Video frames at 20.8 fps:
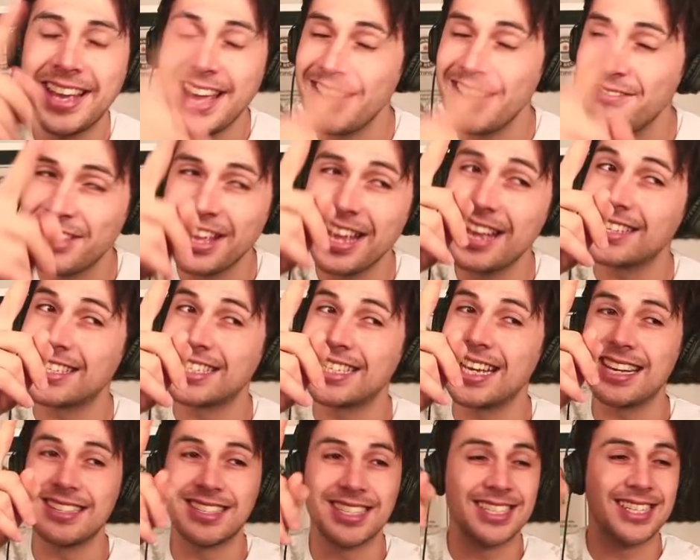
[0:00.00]
Give the
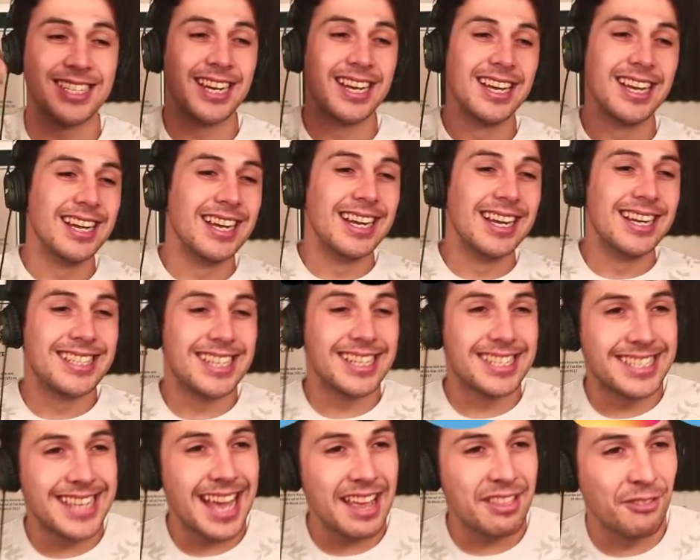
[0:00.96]
assist to
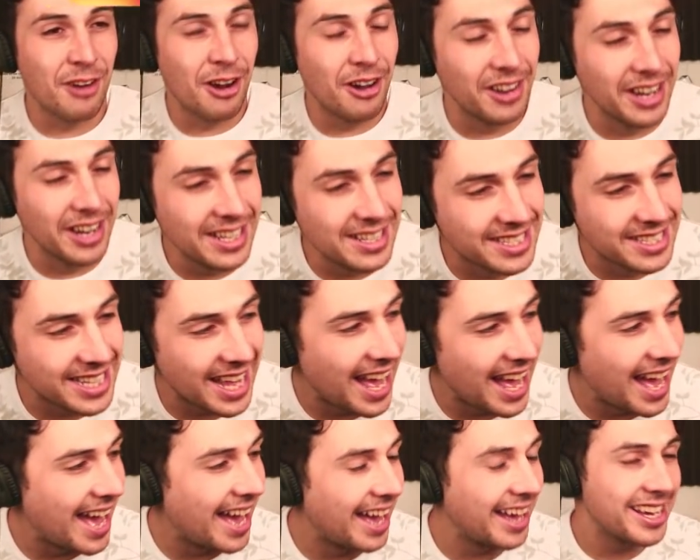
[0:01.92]
Seth Rollins
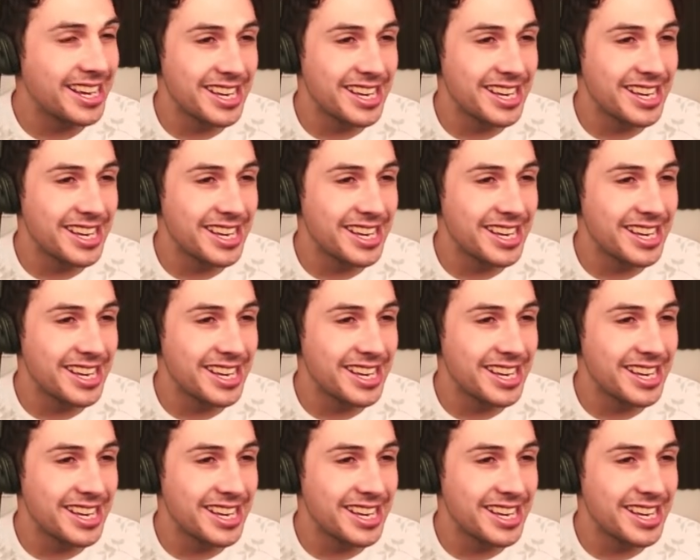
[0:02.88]
there.